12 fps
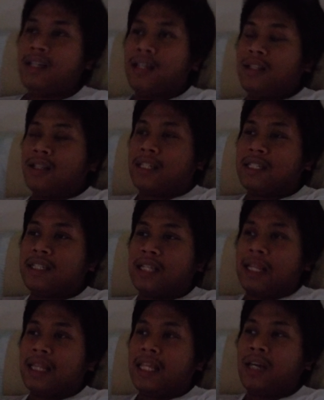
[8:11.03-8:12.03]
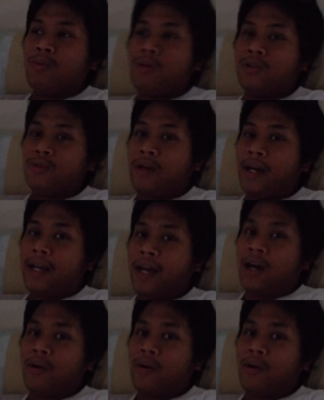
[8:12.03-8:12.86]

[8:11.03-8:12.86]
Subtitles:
the thing will dry out